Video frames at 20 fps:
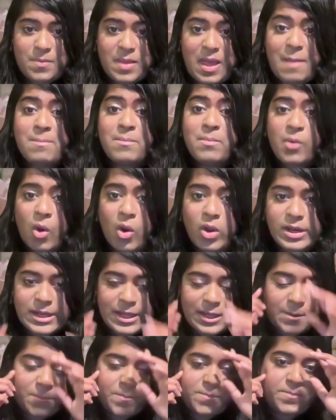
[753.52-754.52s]

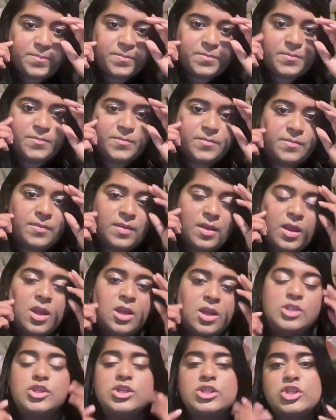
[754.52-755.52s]
embody.
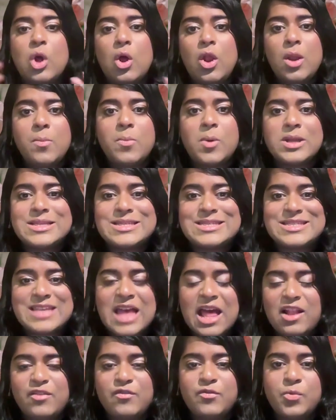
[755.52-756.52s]
So it's all about
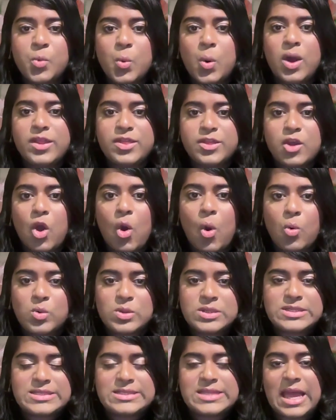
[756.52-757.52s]
self-worth
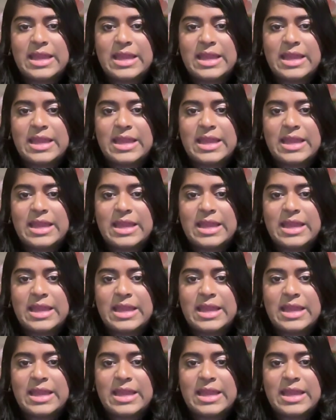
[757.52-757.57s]
codes